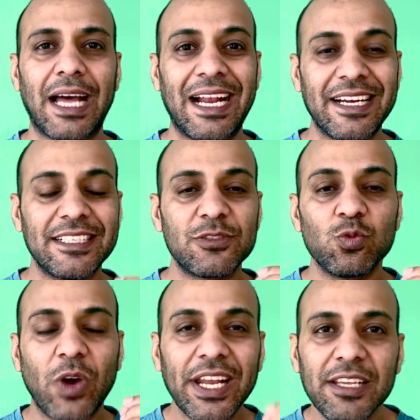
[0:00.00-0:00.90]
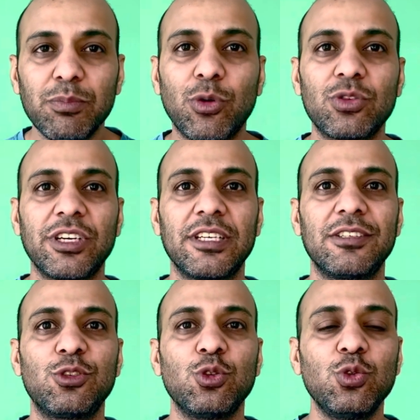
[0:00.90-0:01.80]
it's very
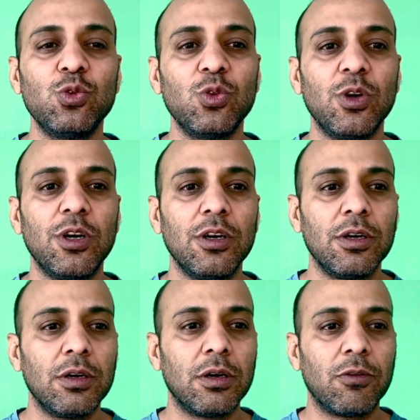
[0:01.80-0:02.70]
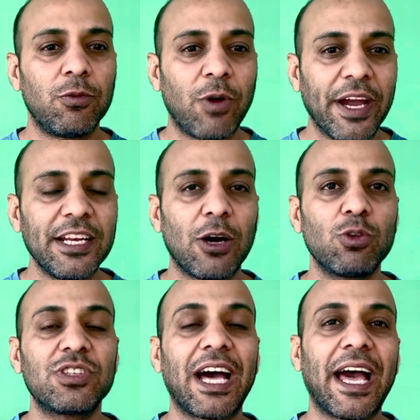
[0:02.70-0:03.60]
important to find
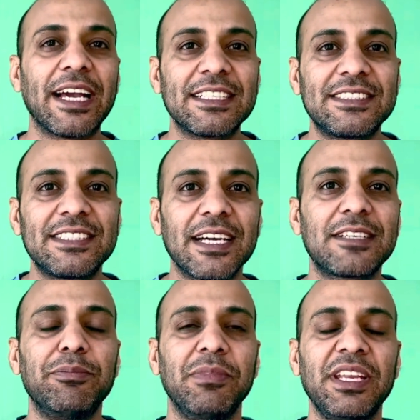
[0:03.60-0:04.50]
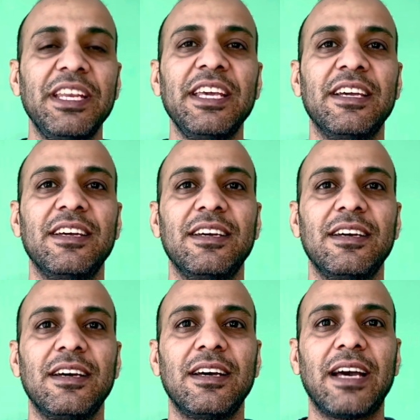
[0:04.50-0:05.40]
out the exact meaning,
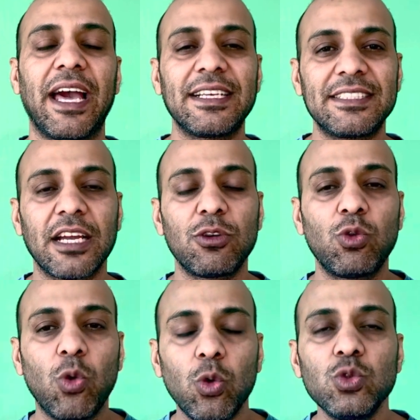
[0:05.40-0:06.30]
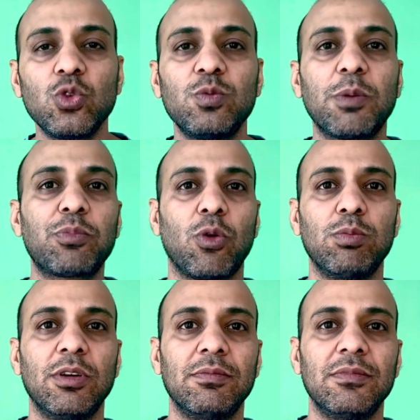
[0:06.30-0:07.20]
exact cause of the
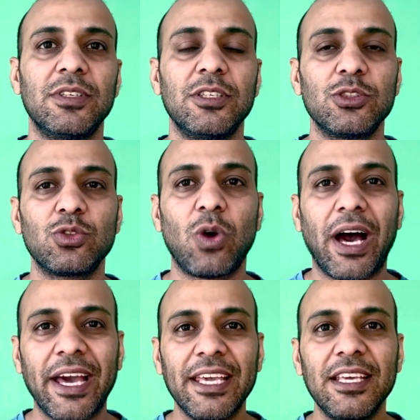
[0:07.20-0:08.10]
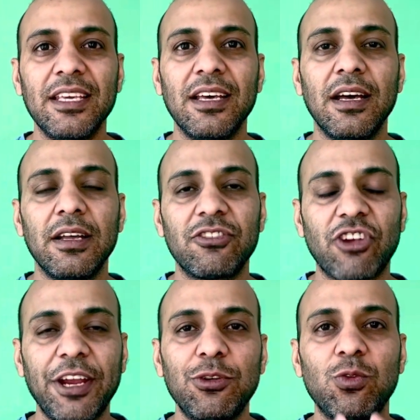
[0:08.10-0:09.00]
problem. So I
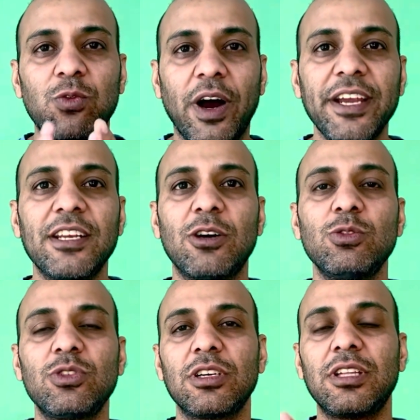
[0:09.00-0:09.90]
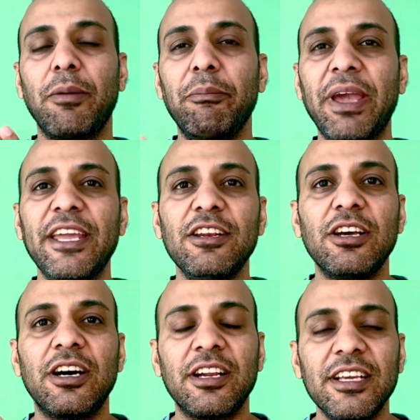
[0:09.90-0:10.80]
try to find out the
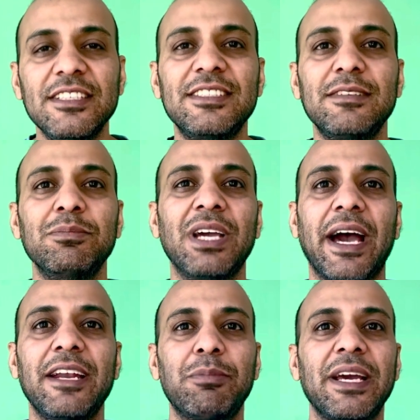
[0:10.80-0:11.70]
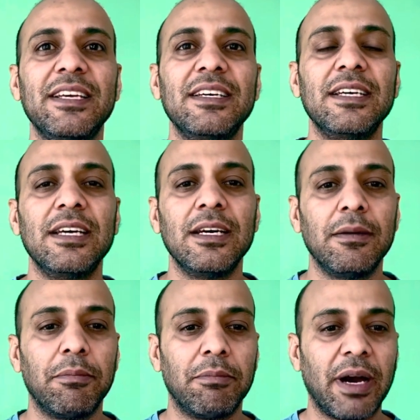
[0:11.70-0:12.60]
main reason behind
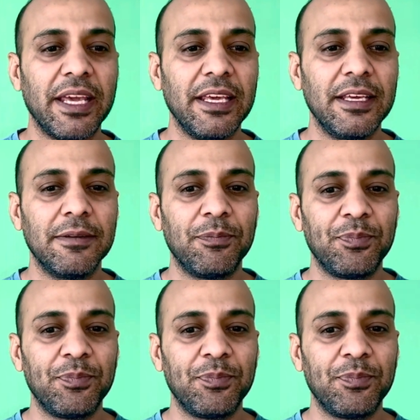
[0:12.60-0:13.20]
my